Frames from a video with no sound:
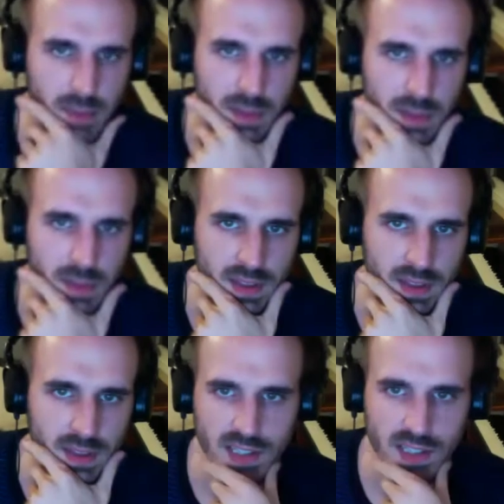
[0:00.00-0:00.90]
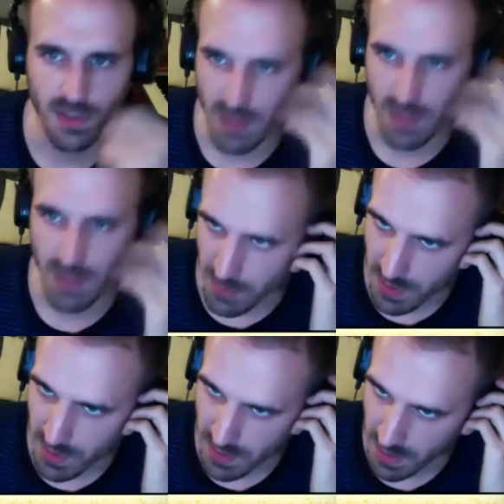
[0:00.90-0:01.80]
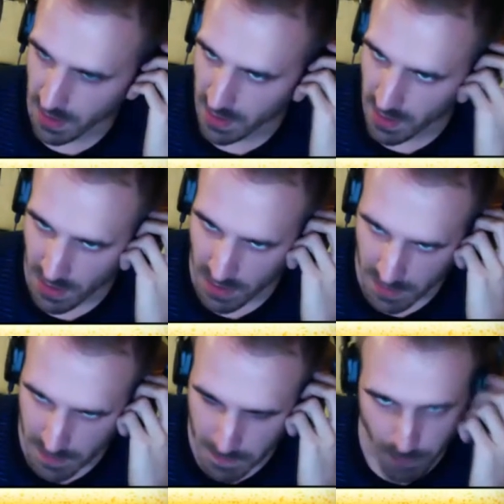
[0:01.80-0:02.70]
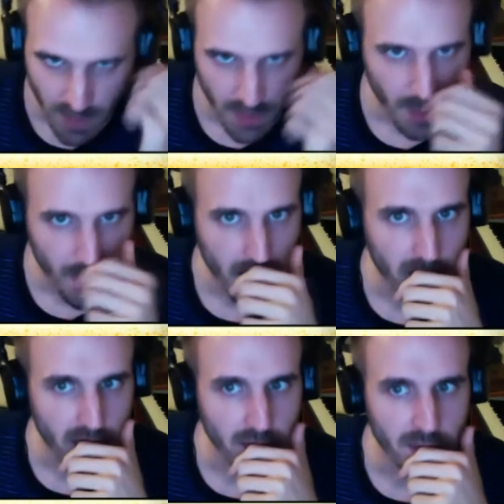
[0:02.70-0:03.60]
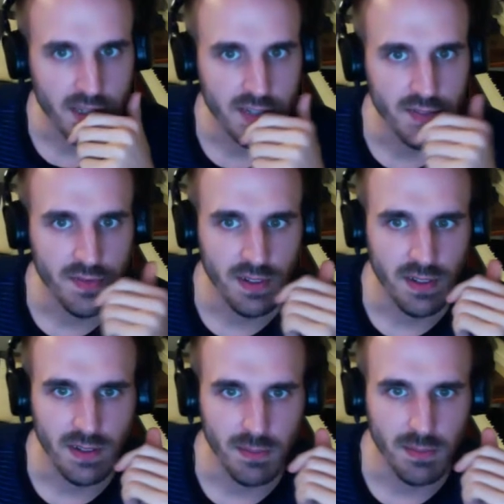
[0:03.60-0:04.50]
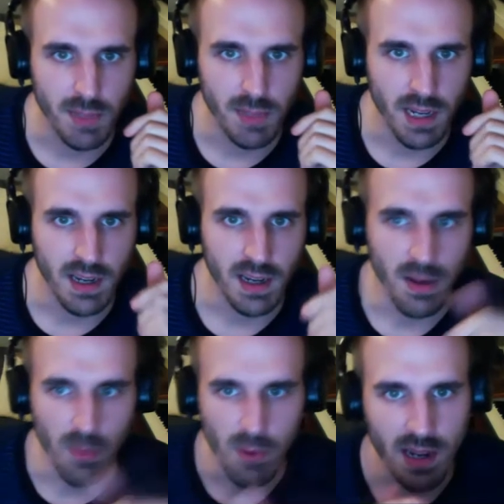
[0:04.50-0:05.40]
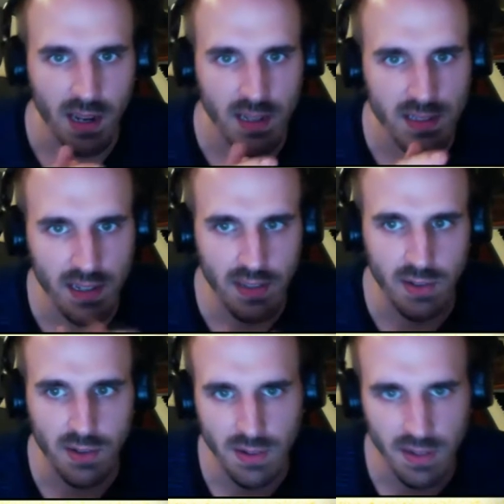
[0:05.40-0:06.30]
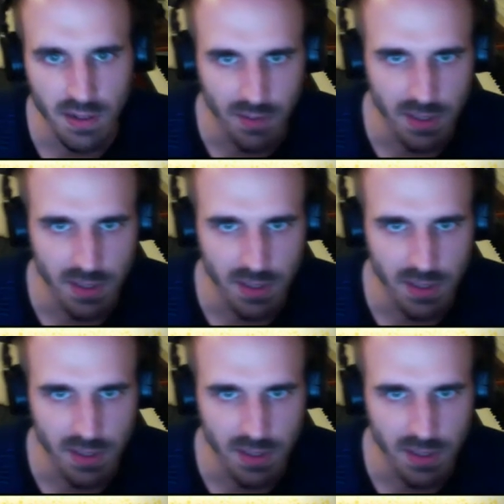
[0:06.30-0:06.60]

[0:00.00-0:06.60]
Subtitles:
they've done similar things with they'll pop an image of a black guy and a white guy together, you know, vice